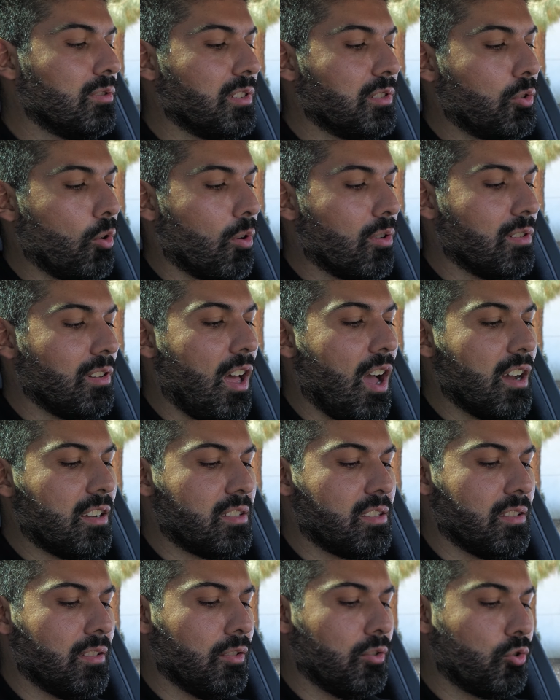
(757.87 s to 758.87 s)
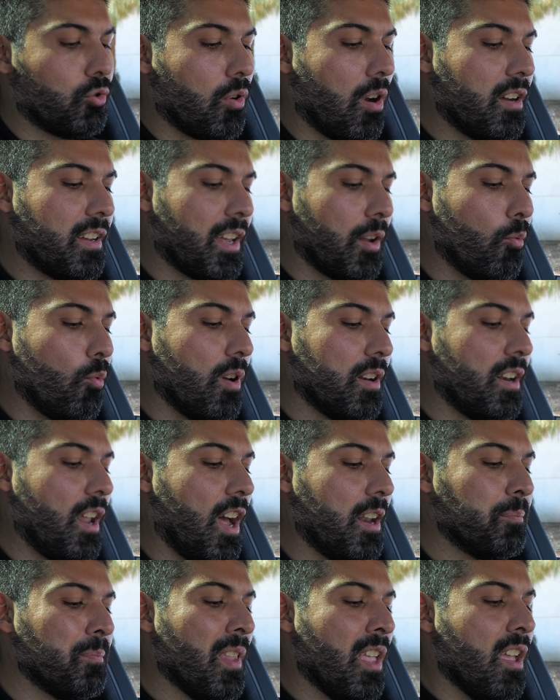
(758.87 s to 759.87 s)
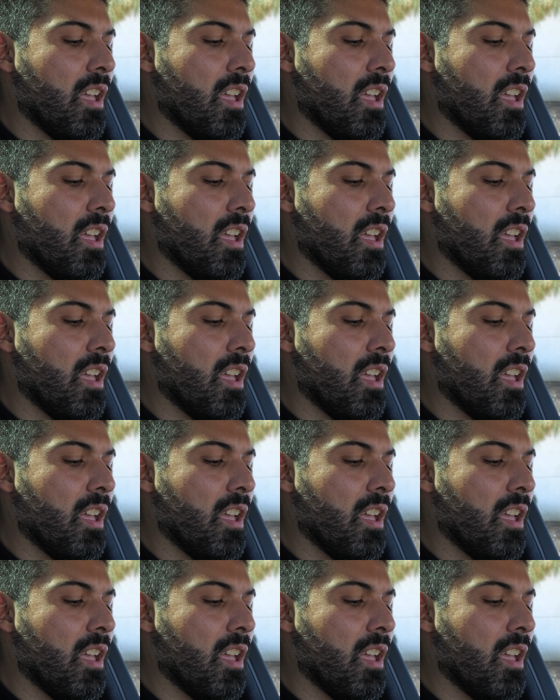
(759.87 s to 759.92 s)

the door locks and the trunk and whatnot.